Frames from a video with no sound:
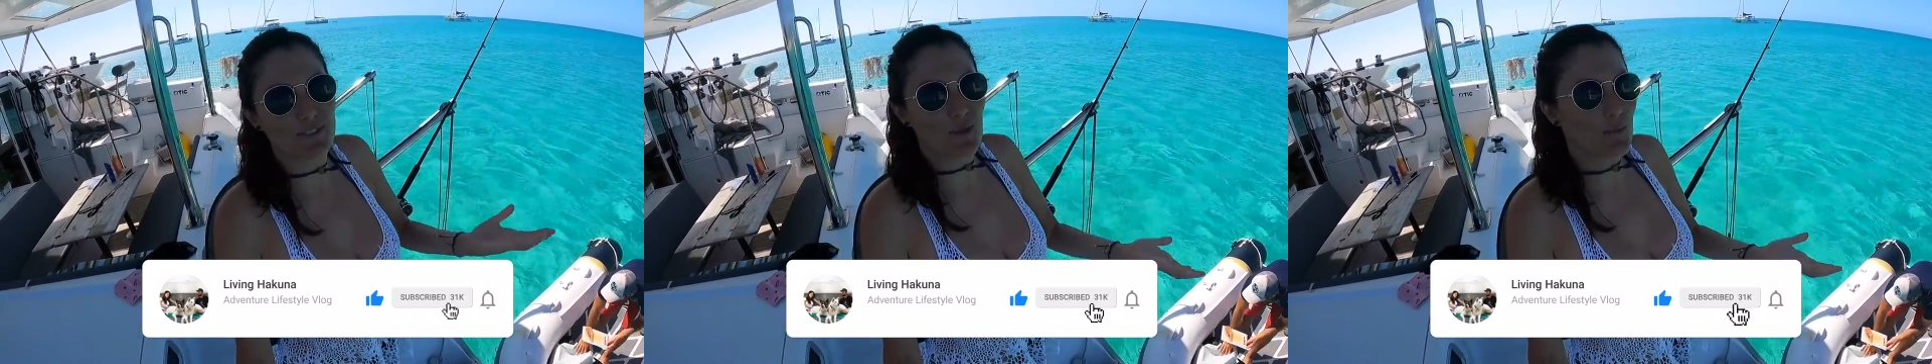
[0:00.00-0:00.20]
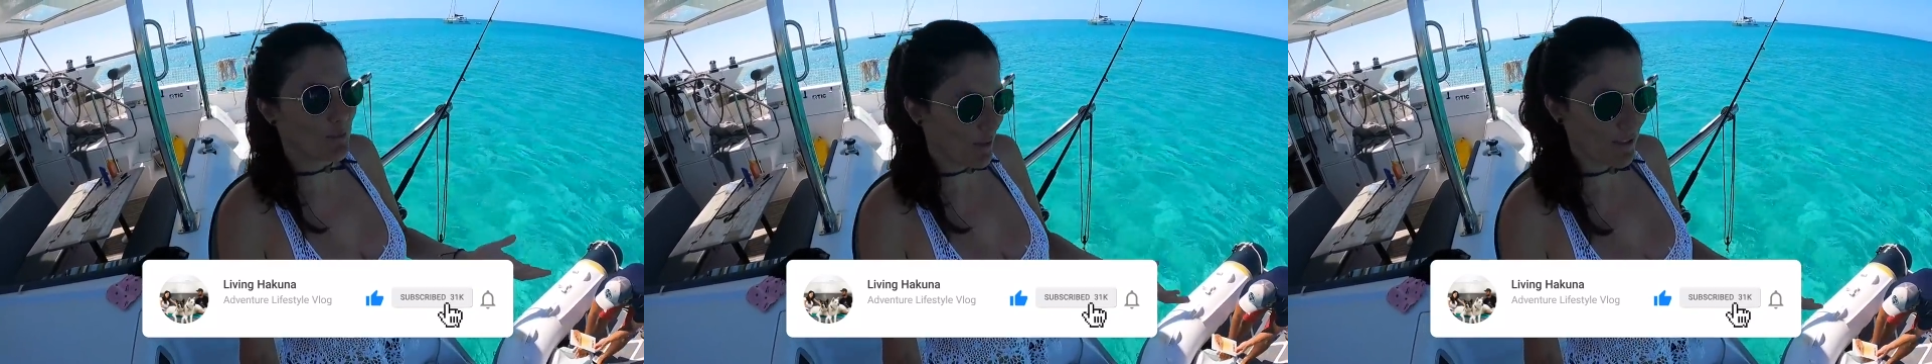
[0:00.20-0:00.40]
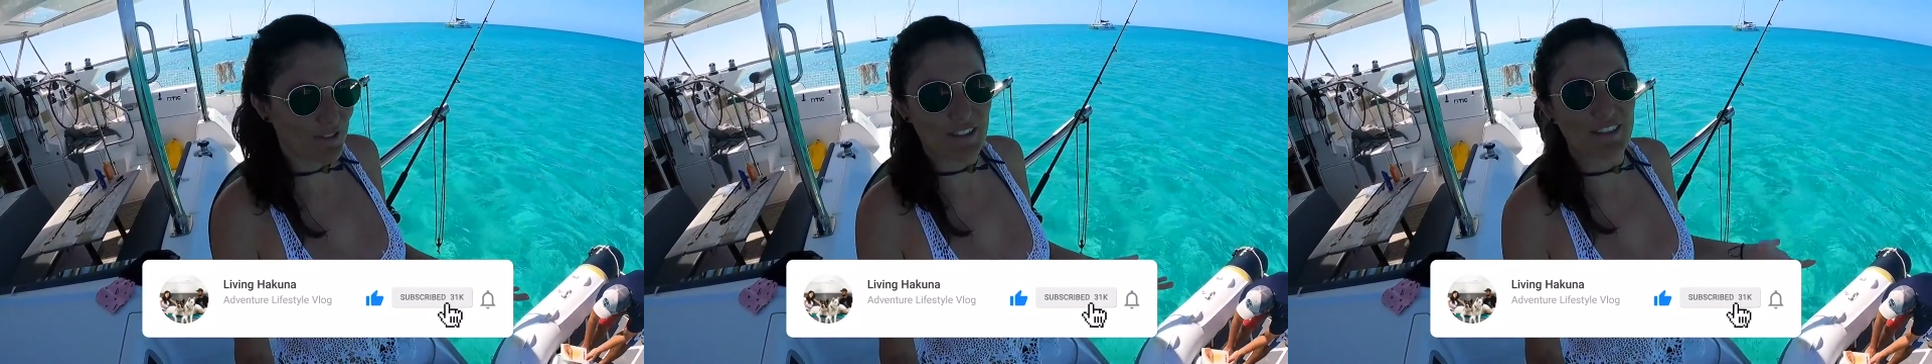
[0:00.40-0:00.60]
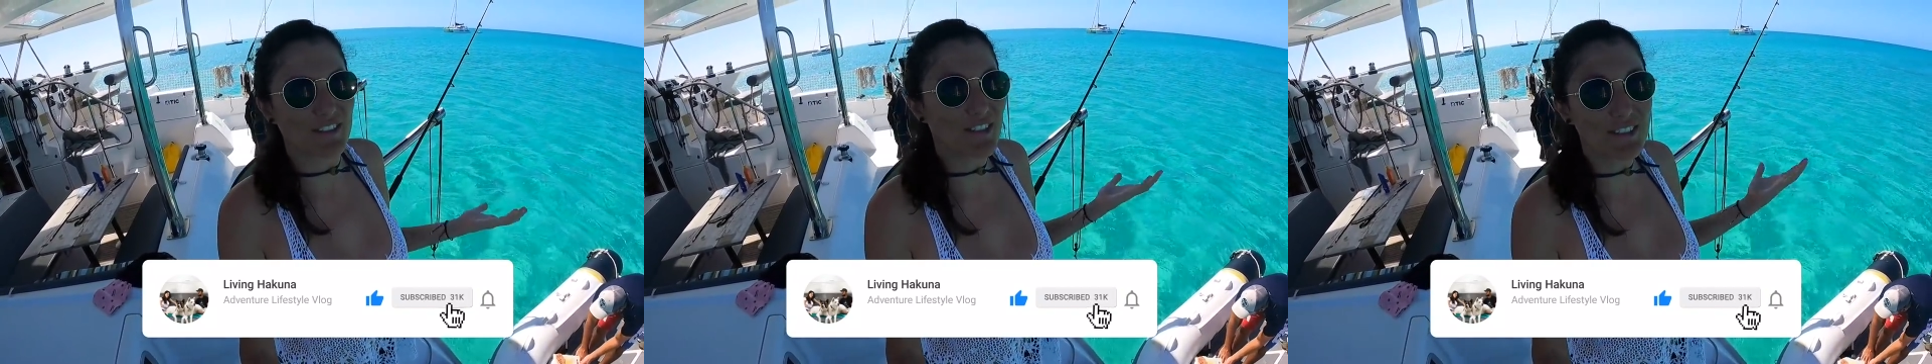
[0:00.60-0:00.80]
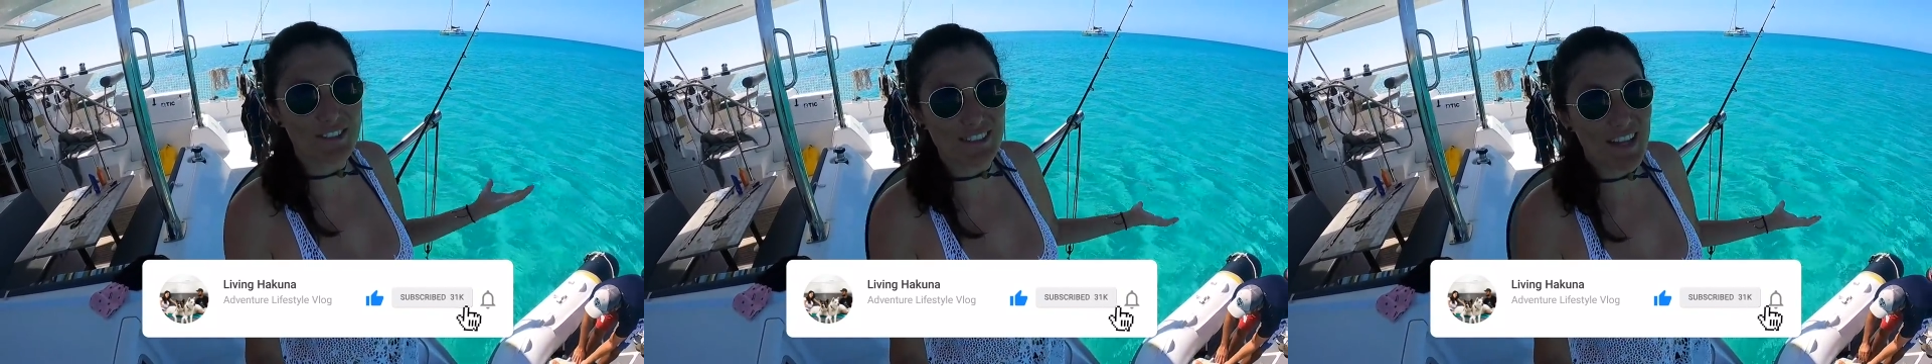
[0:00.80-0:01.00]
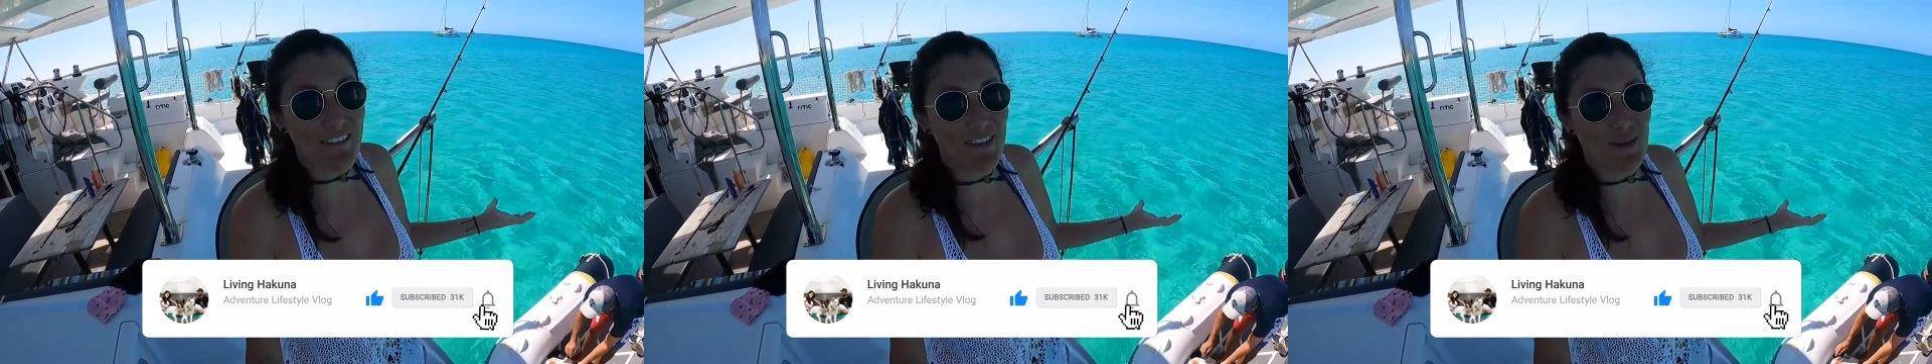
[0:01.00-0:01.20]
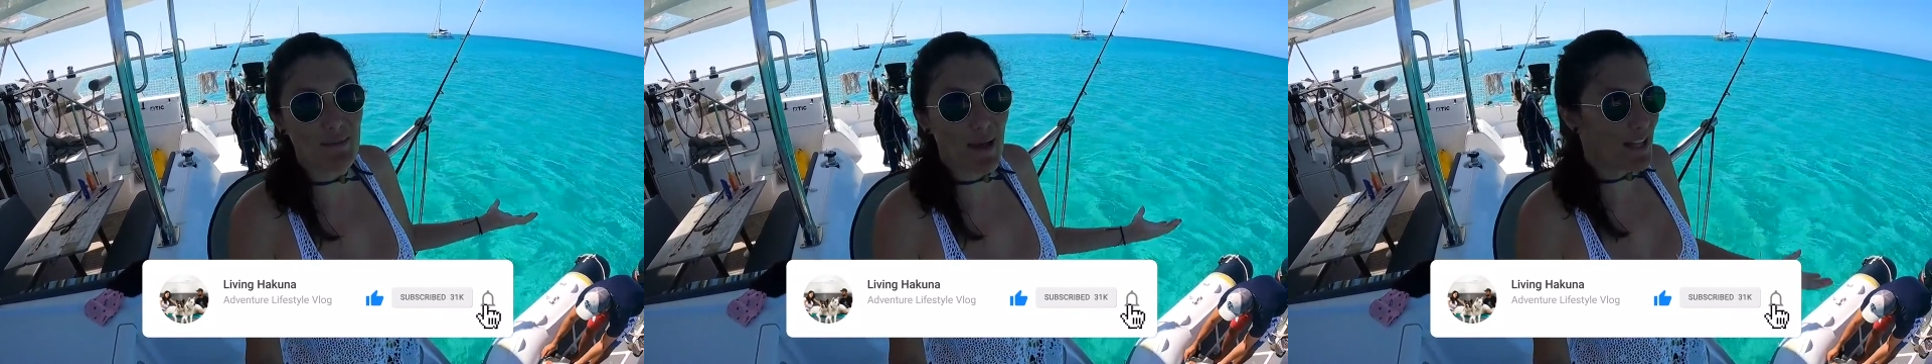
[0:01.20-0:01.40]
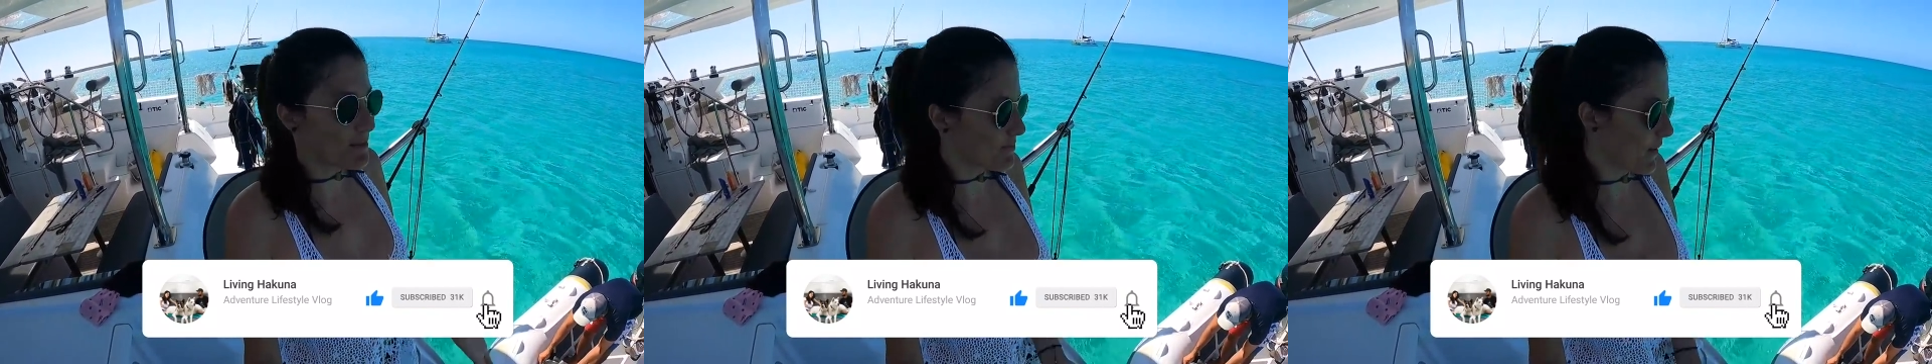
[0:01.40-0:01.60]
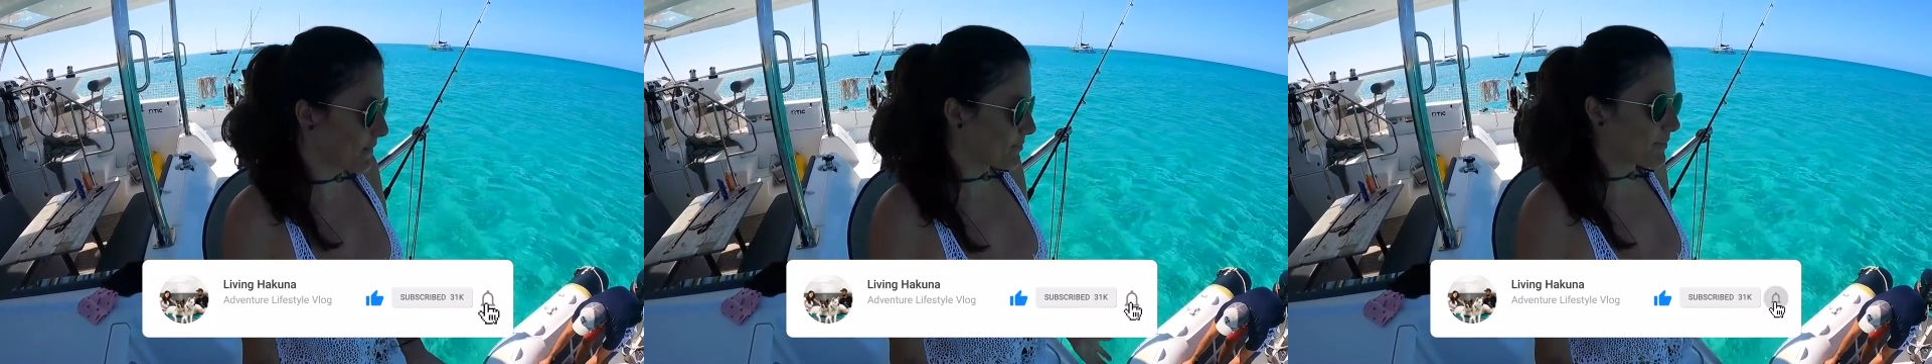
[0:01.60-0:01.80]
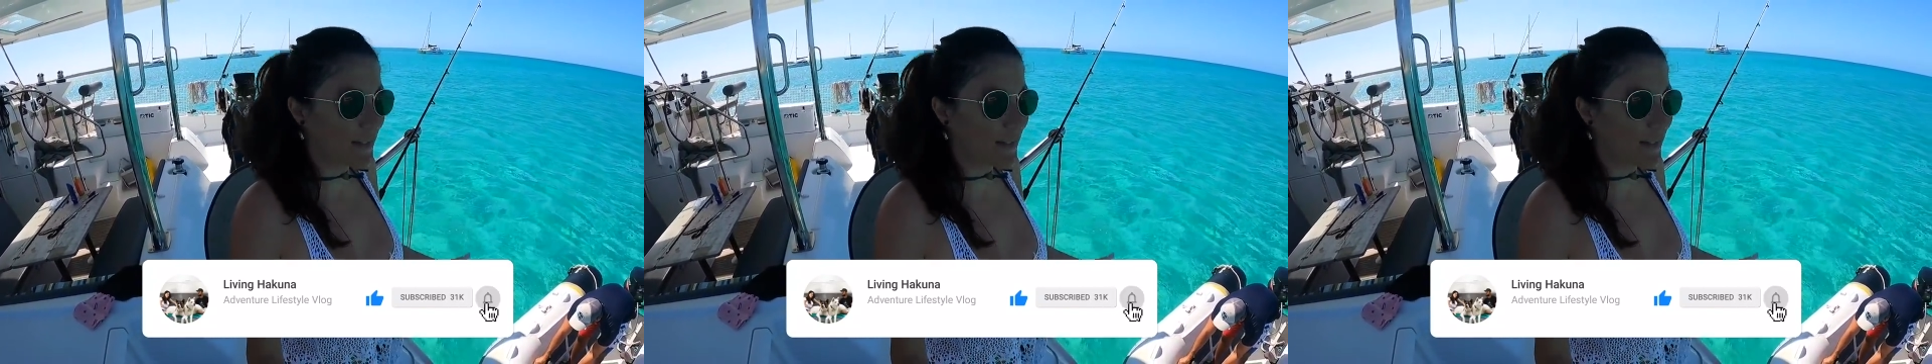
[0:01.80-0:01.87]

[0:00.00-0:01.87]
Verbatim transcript: so perfect. So there's never a bad spot.